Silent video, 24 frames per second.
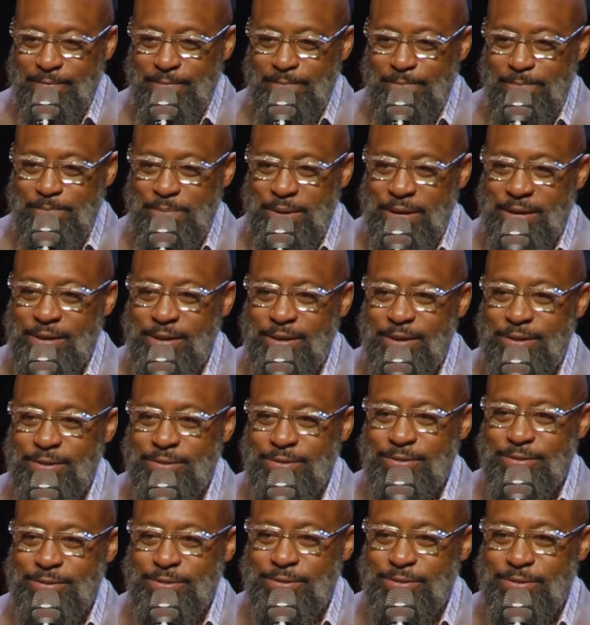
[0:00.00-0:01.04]

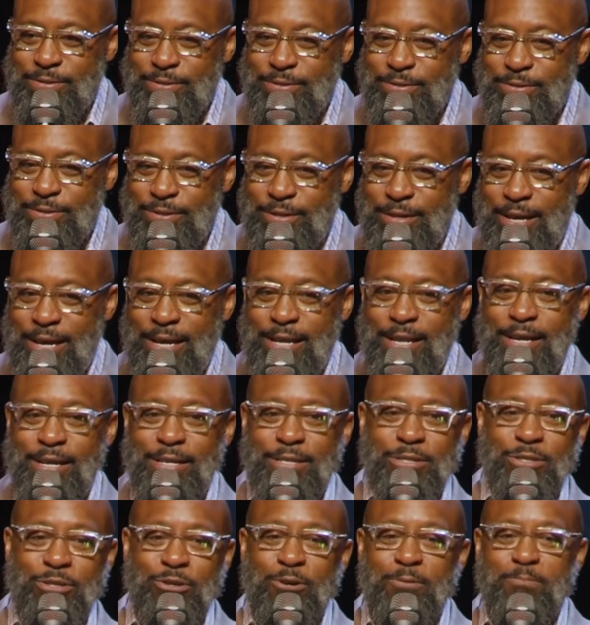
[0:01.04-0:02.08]
because it
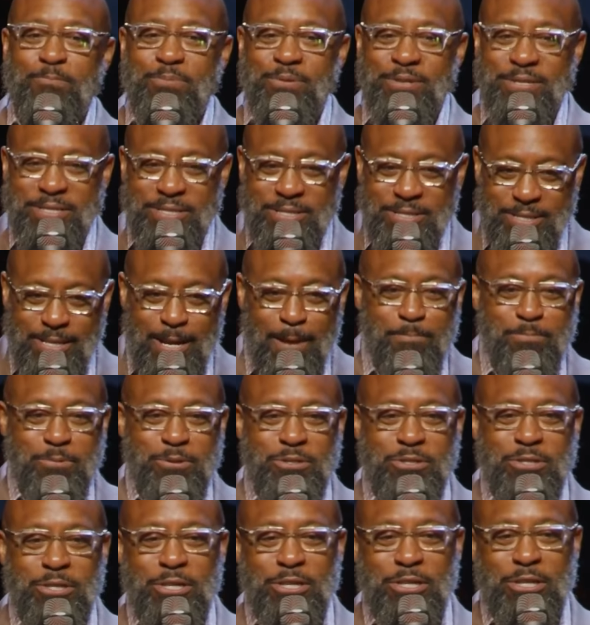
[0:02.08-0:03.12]
is your
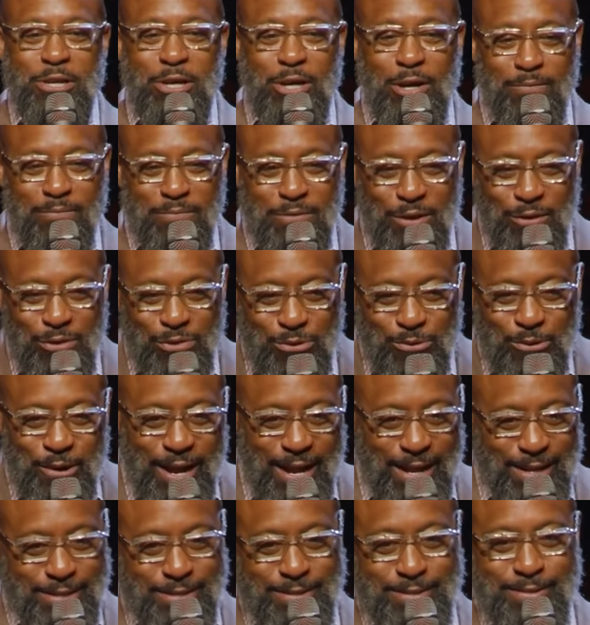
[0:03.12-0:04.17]
perception of the
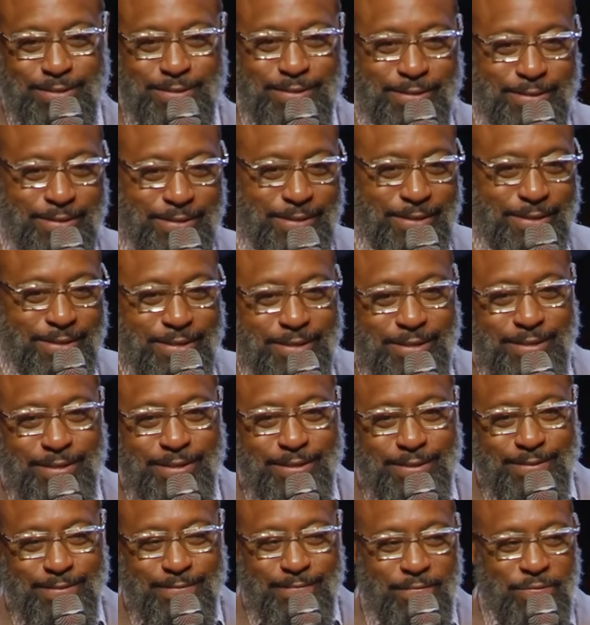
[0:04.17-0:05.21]
threat
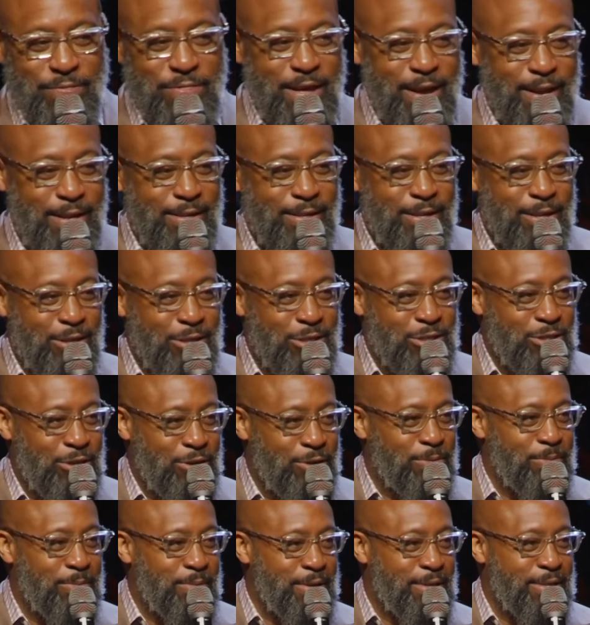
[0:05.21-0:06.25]
that
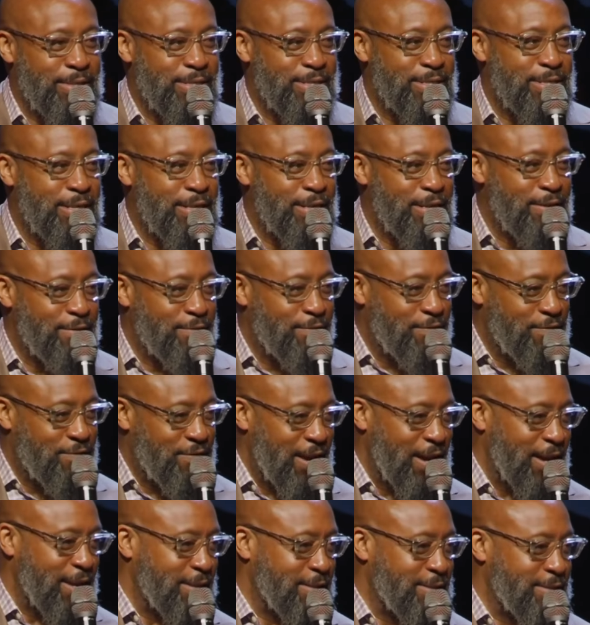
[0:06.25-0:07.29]
determines the
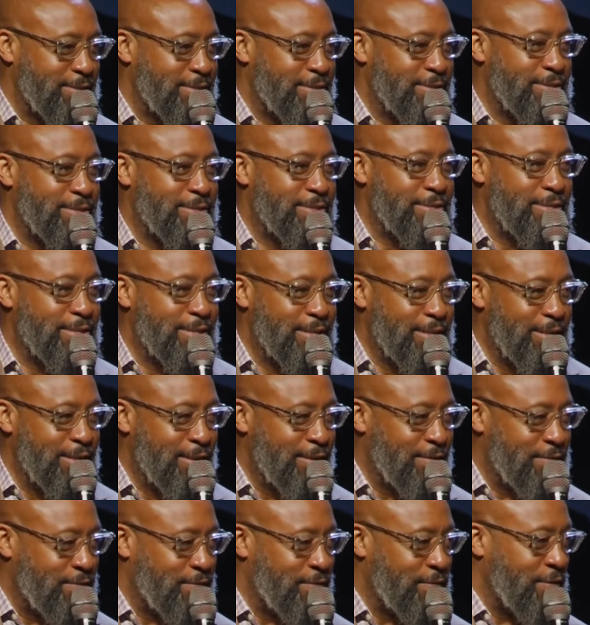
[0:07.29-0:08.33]
effects
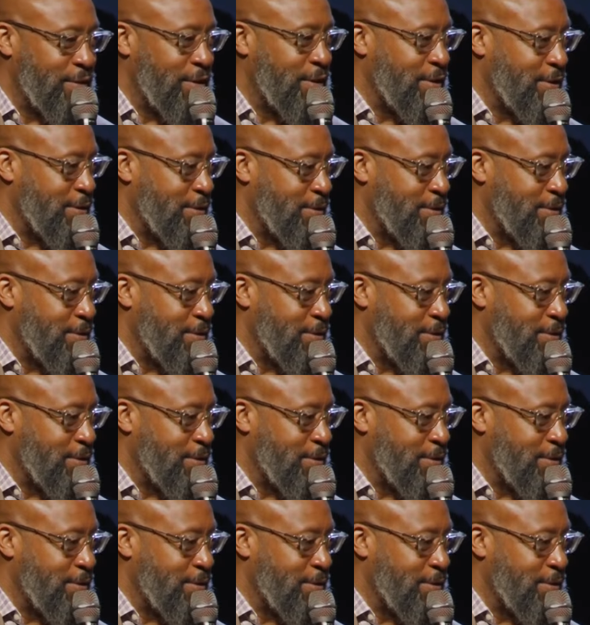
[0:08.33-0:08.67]
of fear.